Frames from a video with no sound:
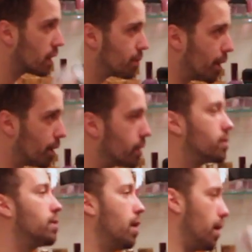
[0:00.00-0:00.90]

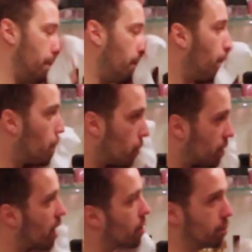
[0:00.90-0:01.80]
experience
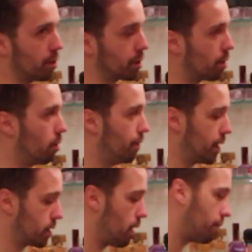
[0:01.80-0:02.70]
without burning your whole
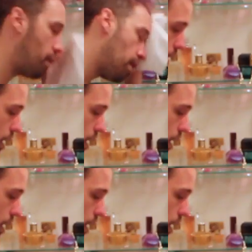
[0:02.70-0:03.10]
face off.